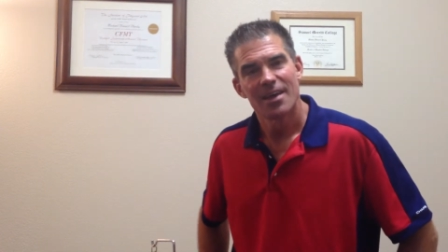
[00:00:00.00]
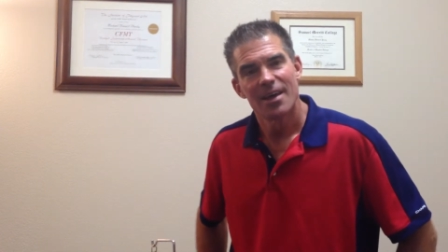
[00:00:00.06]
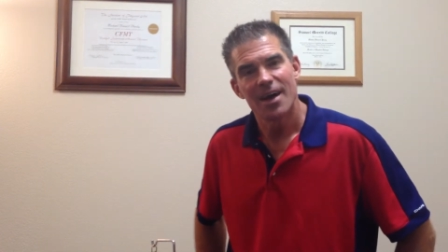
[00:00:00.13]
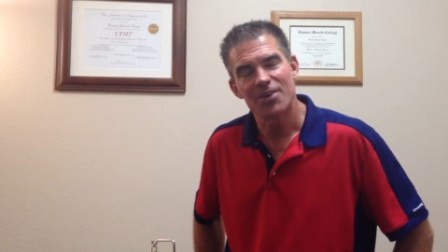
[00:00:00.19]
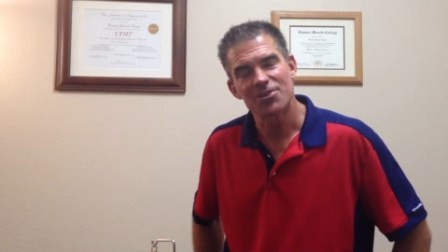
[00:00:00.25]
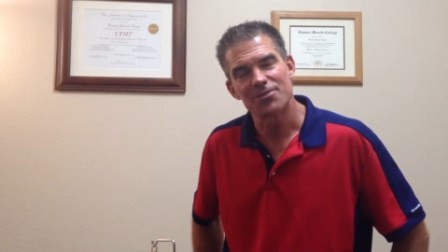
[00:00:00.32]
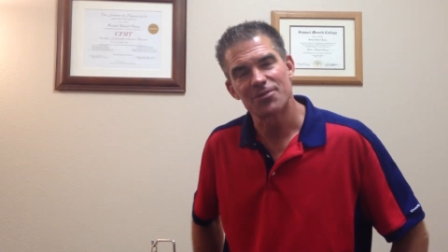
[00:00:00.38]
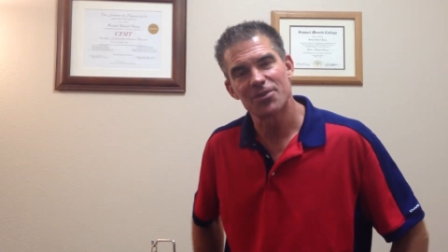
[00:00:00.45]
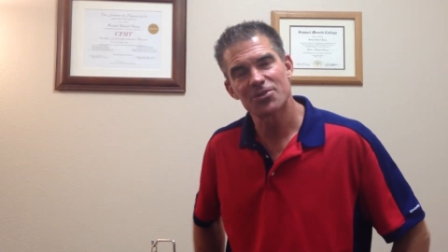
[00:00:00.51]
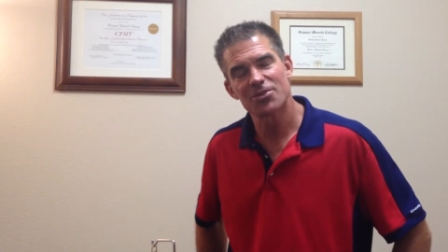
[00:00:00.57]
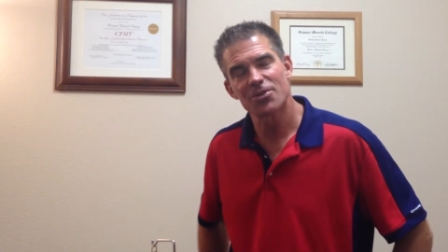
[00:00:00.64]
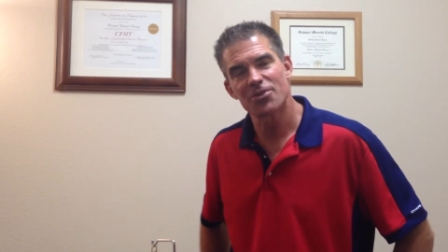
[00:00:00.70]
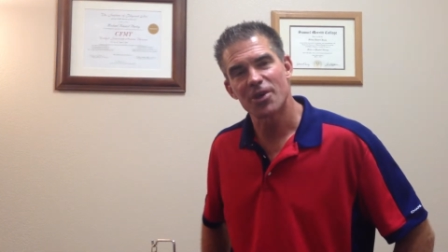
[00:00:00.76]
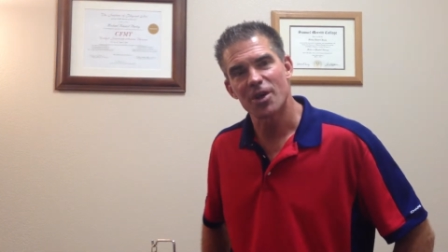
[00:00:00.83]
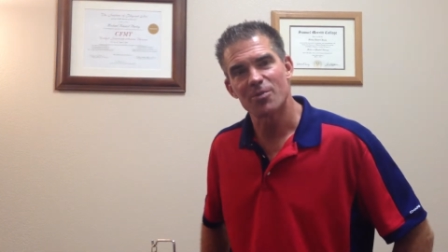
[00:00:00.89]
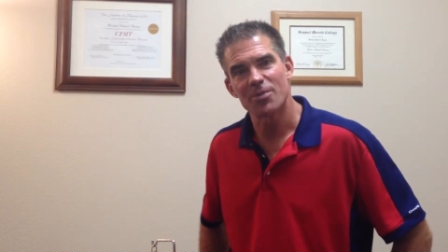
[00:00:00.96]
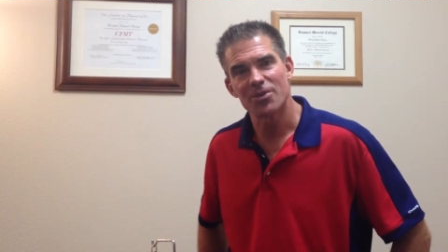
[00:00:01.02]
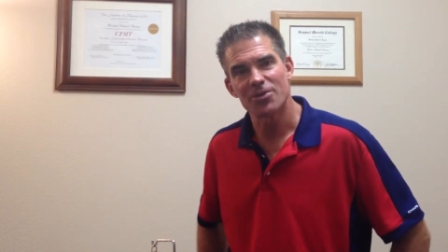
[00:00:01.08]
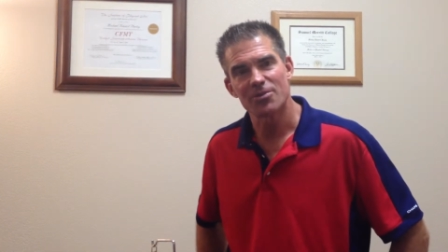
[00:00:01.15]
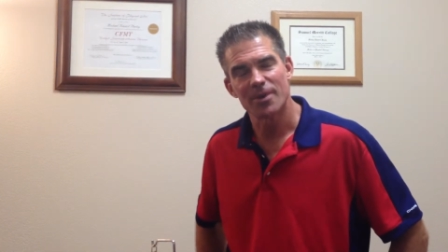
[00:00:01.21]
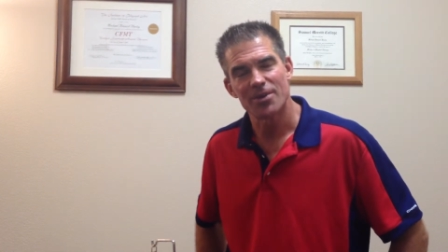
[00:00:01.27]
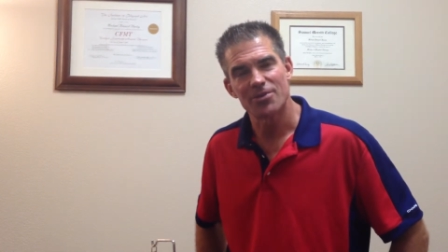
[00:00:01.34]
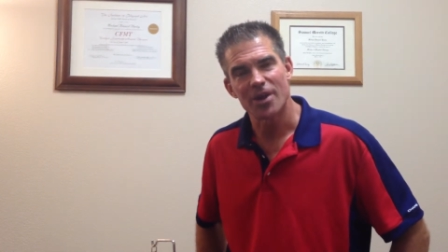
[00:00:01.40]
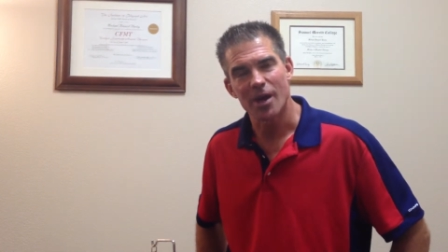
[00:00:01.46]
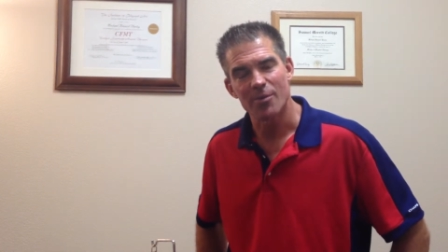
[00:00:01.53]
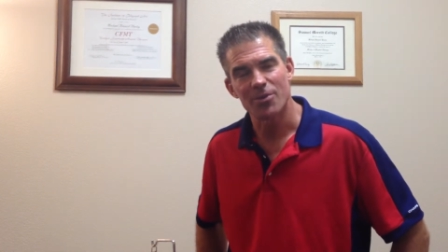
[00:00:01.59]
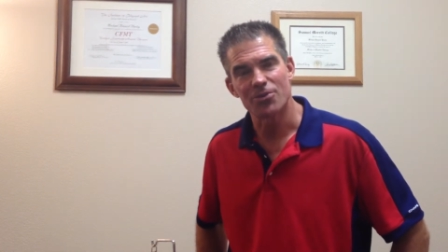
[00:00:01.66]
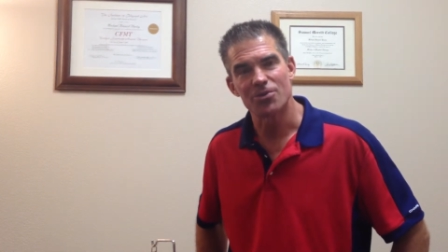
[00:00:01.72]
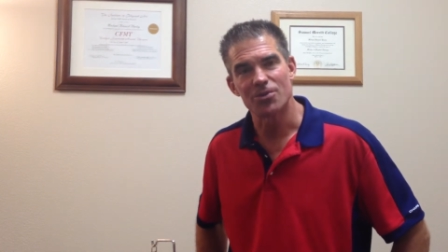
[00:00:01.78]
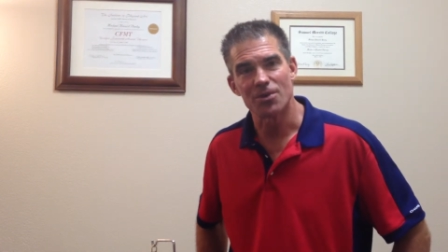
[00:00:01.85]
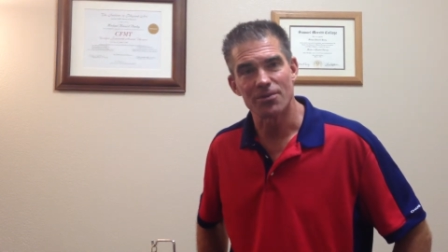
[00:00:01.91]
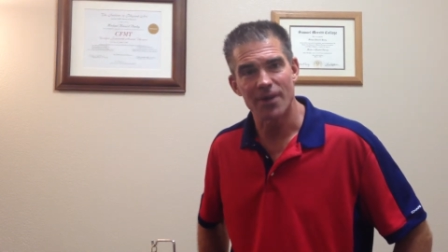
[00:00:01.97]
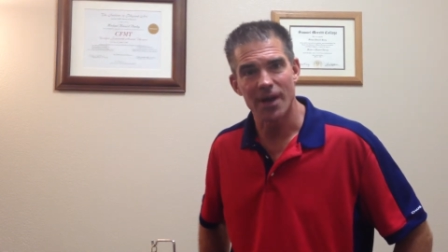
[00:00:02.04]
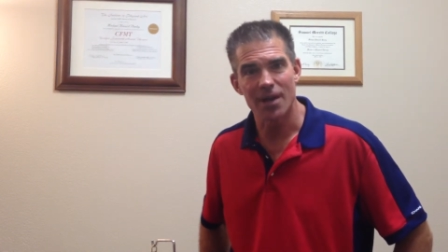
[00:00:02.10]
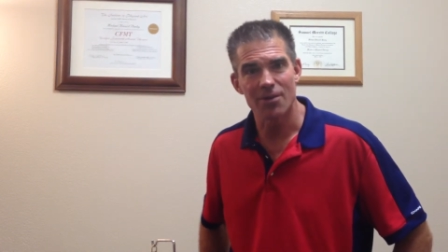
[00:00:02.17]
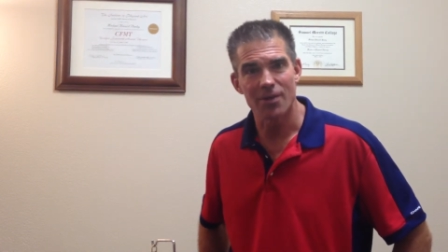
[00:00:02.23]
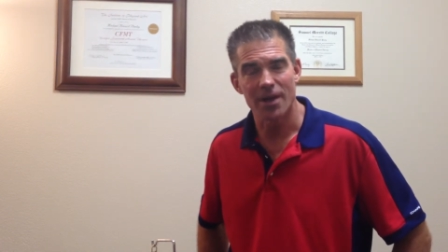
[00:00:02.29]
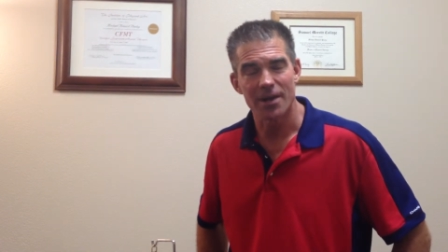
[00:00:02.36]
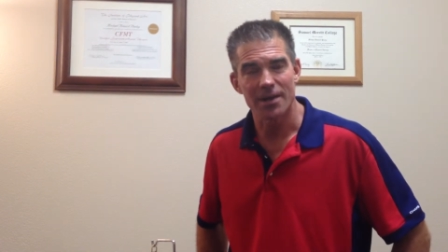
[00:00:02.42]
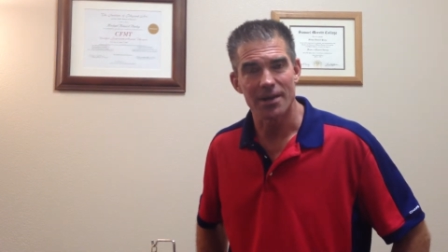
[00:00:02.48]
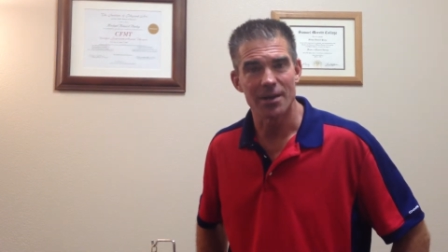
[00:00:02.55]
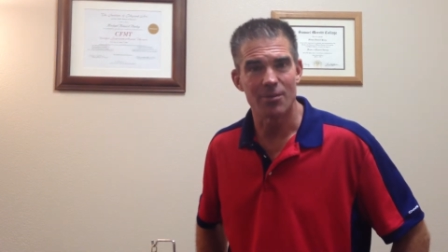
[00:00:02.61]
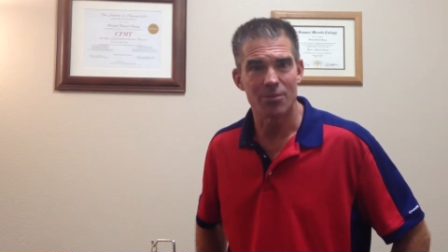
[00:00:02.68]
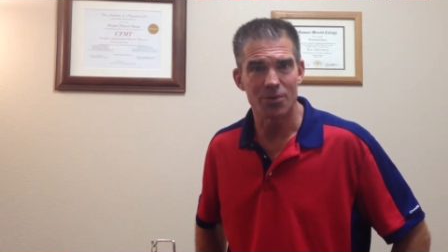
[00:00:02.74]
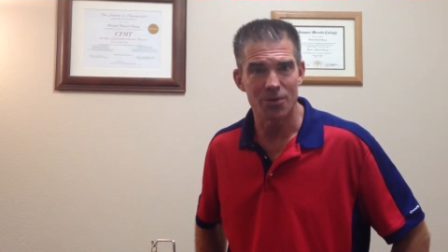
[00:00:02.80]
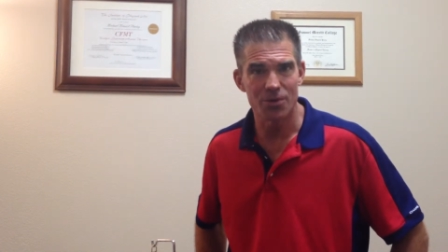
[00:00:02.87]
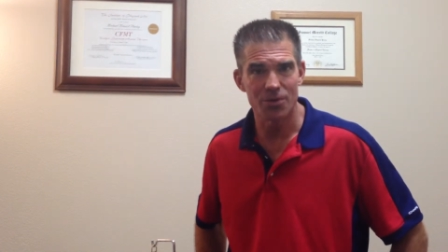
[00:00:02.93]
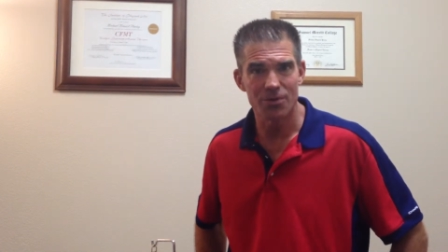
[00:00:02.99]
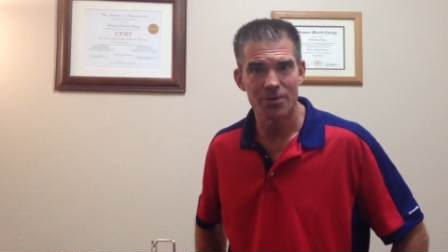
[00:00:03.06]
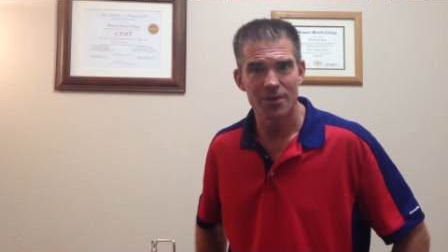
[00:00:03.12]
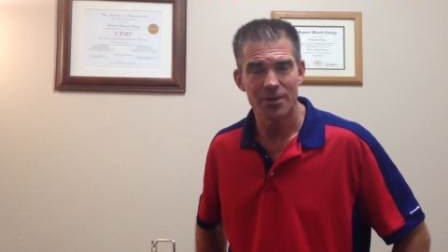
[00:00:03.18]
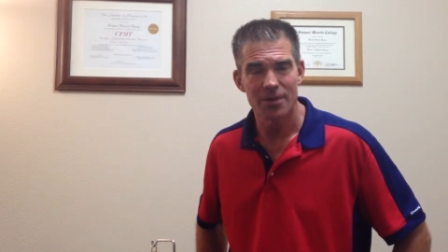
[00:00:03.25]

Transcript: As a physical therapist, my job is to evaluate and improve